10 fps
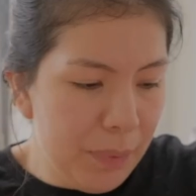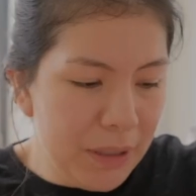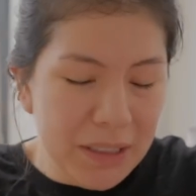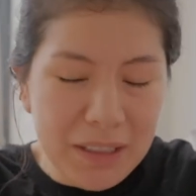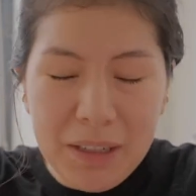been
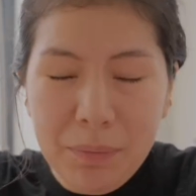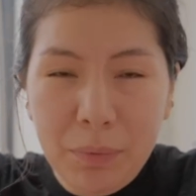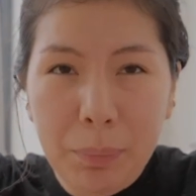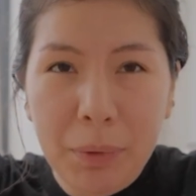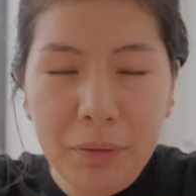seam
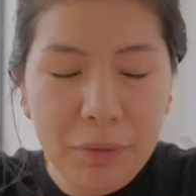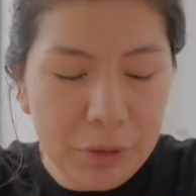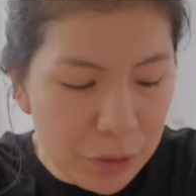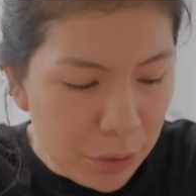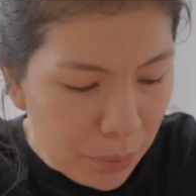ripping for
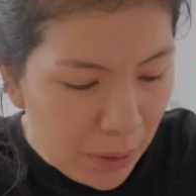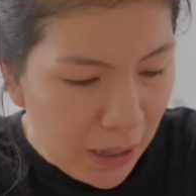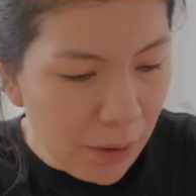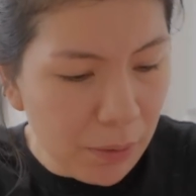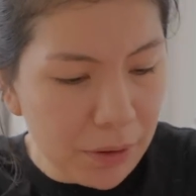2
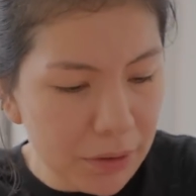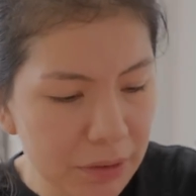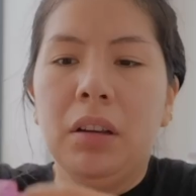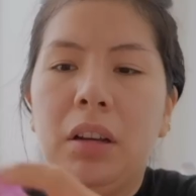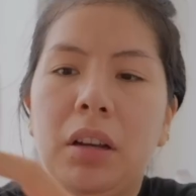hours.
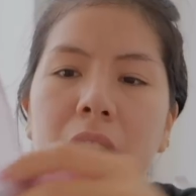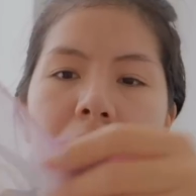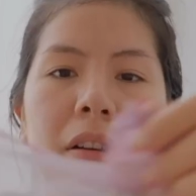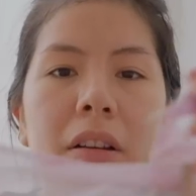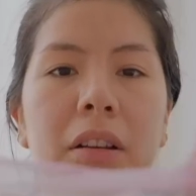
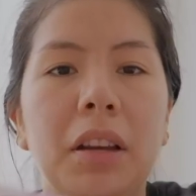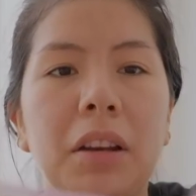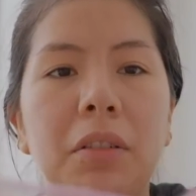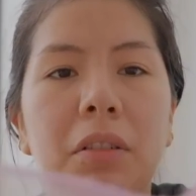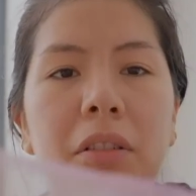
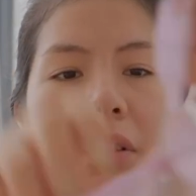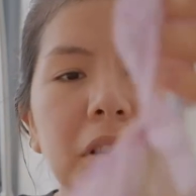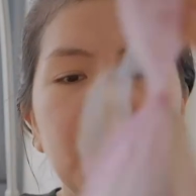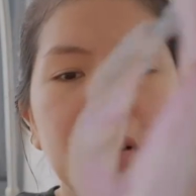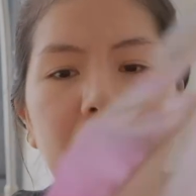Getting all of
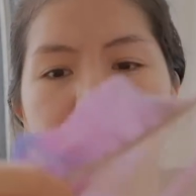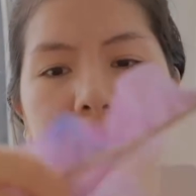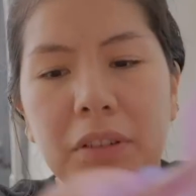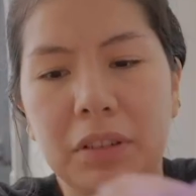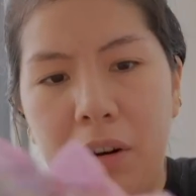this stuff
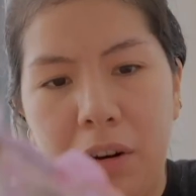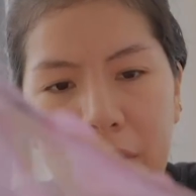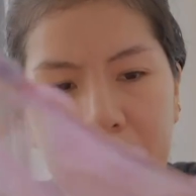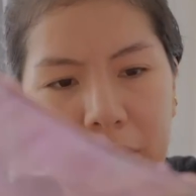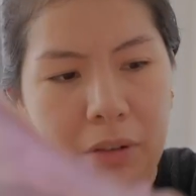is
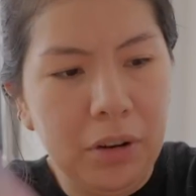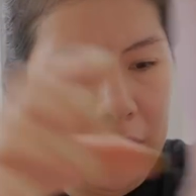hard. All